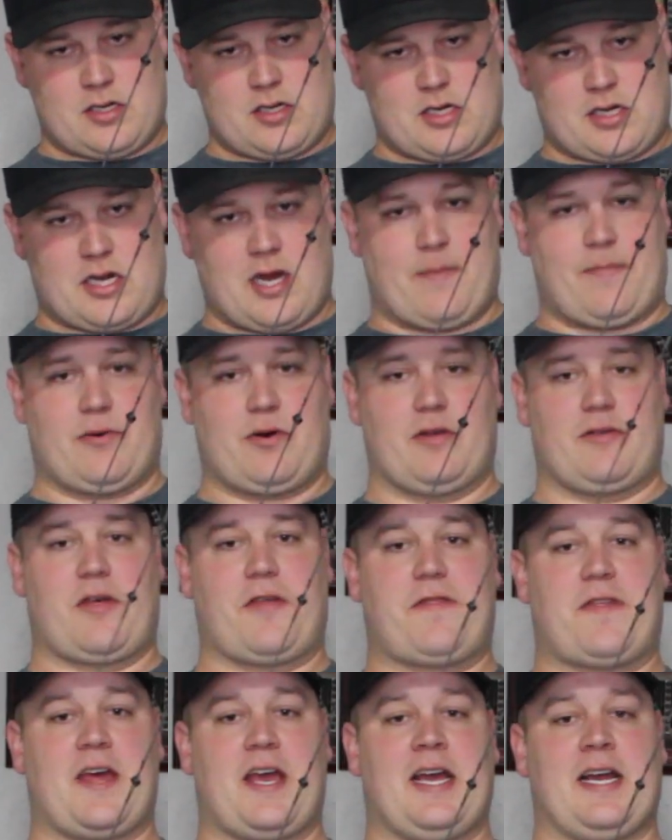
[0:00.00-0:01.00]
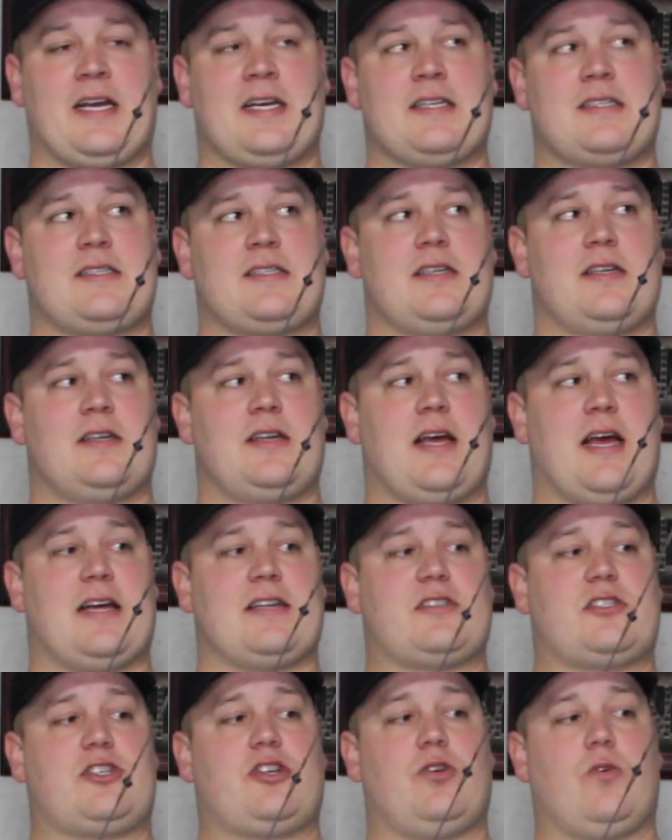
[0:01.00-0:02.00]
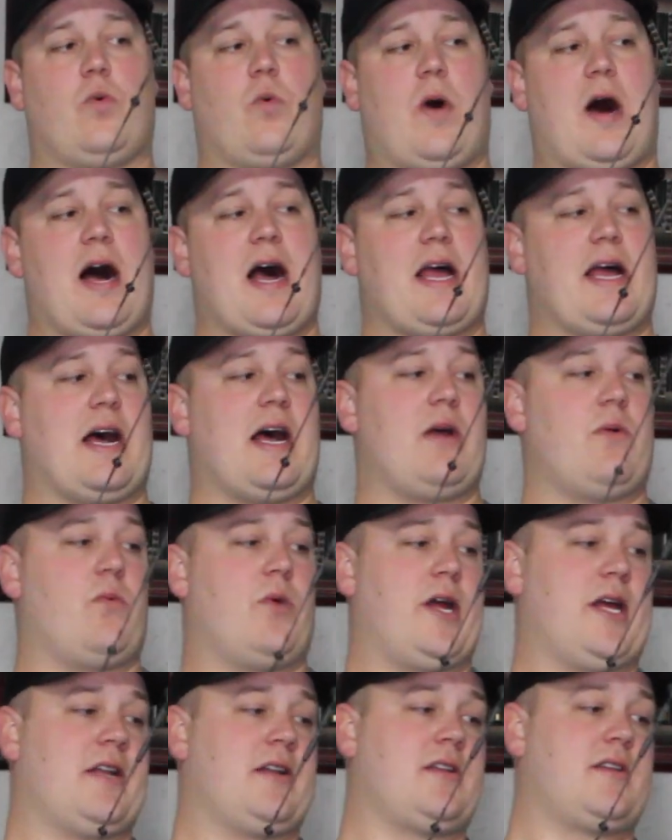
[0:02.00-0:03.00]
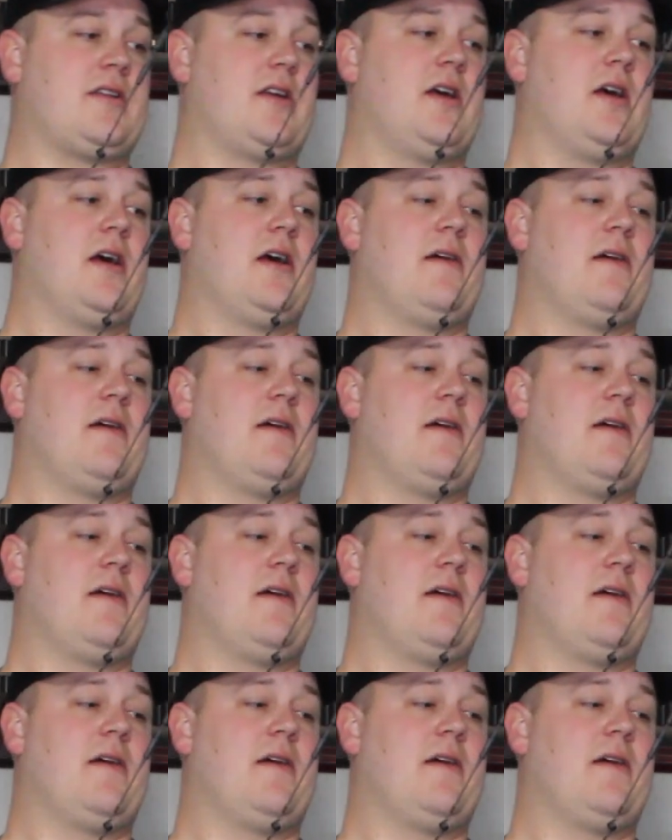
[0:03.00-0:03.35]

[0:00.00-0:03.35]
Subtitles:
Couple of the things as to why I went